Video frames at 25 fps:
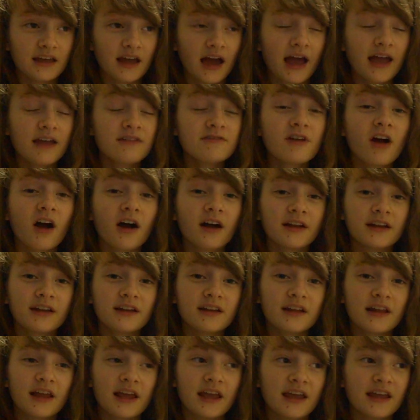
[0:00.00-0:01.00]
have
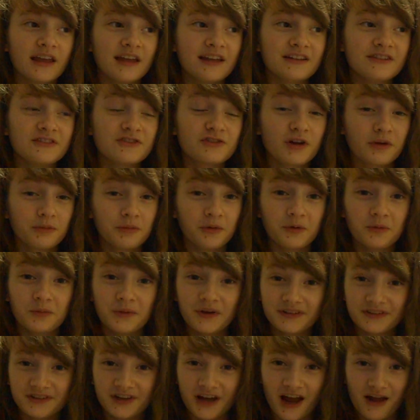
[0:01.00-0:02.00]
gotten in trouble
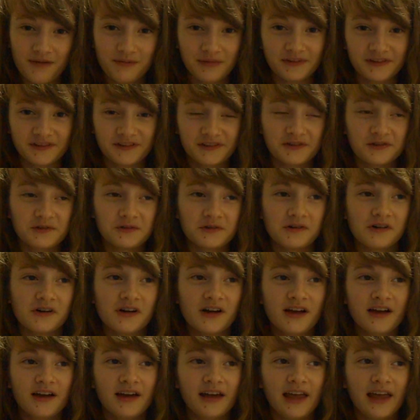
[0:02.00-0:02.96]
one time in school,